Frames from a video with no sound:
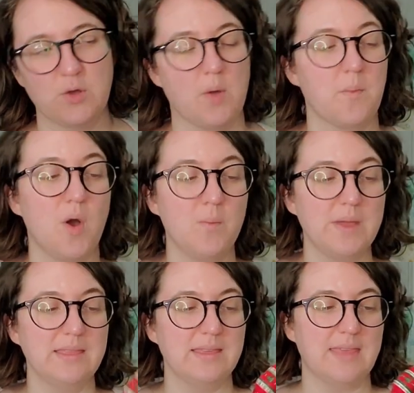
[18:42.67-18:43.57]
So I'm
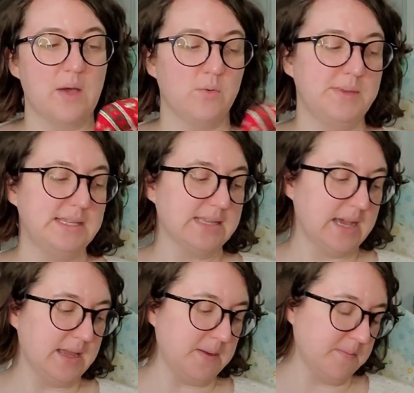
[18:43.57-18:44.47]
hoping that that will be
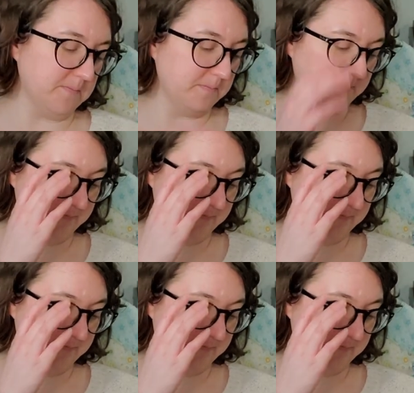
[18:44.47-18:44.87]
done.